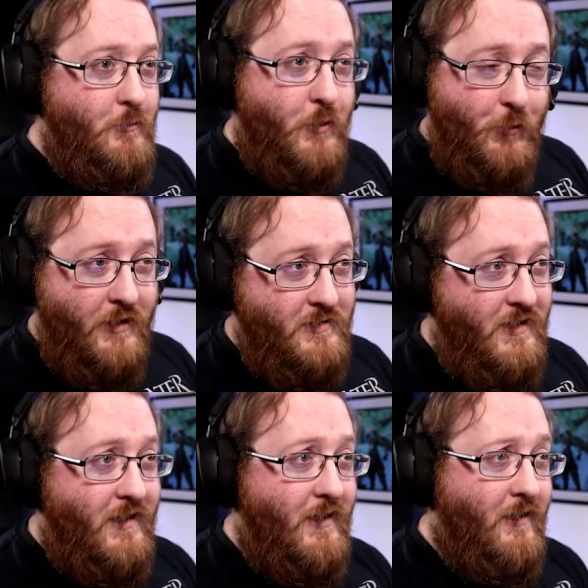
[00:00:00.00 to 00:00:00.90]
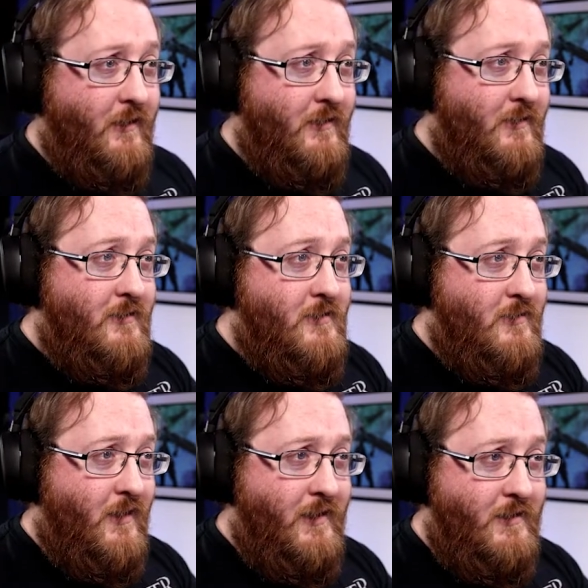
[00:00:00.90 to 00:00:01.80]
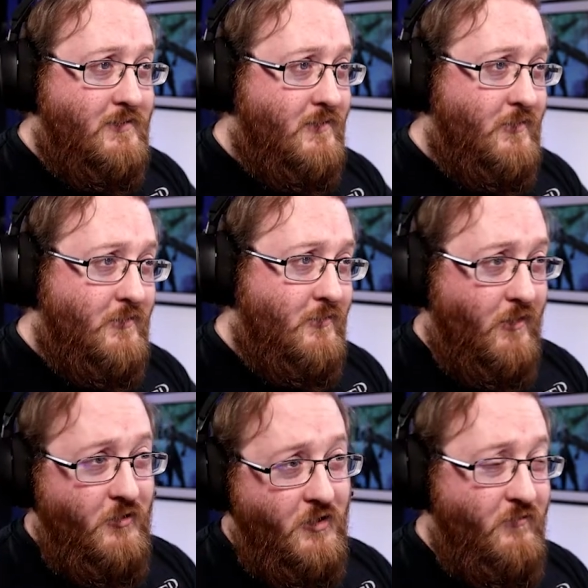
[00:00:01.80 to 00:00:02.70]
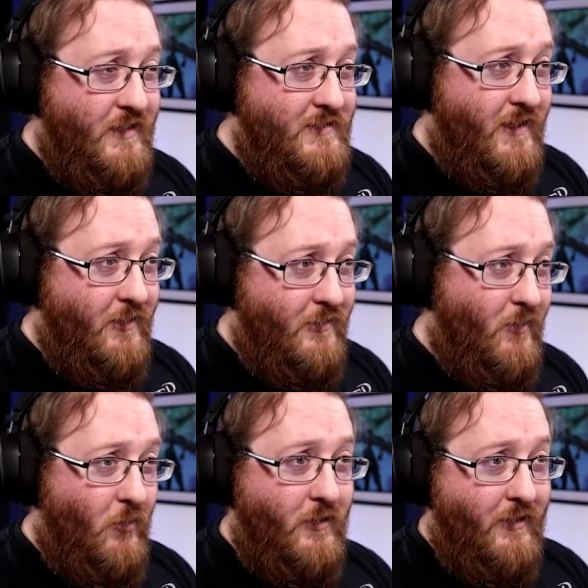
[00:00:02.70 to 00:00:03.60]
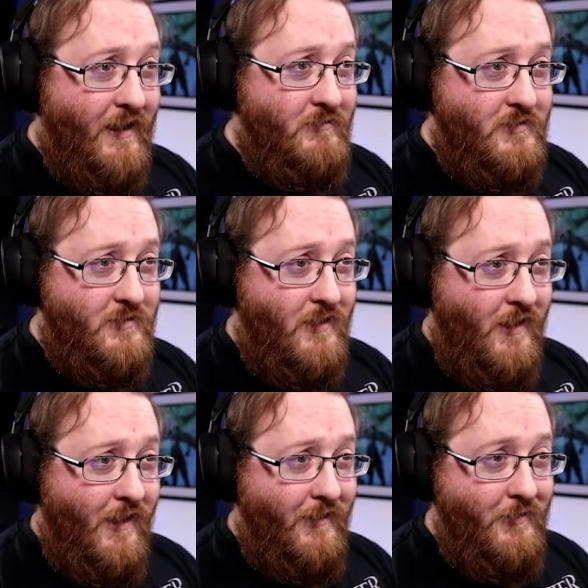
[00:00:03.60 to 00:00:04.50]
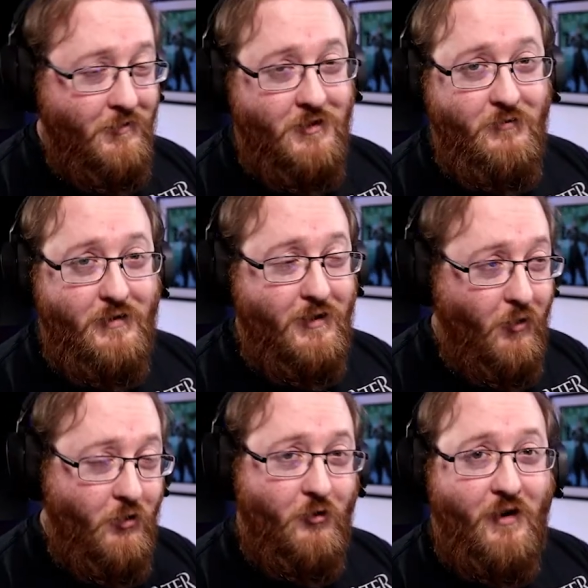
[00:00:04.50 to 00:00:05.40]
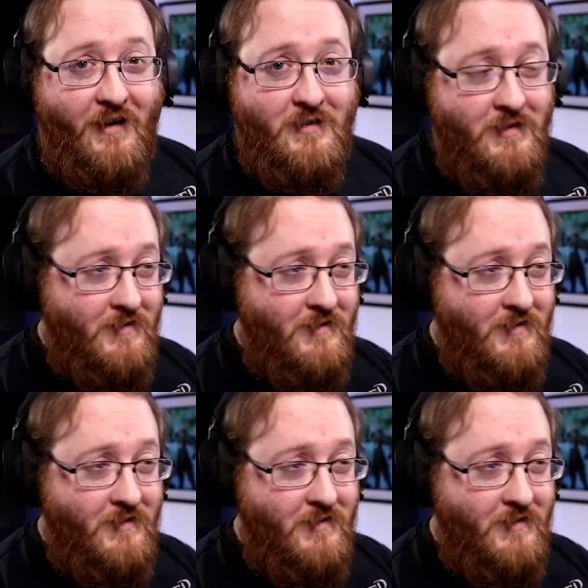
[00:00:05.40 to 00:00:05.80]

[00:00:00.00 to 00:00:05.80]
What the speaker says: But we can see here that he's unconvincing on the left and unconvincing on the right.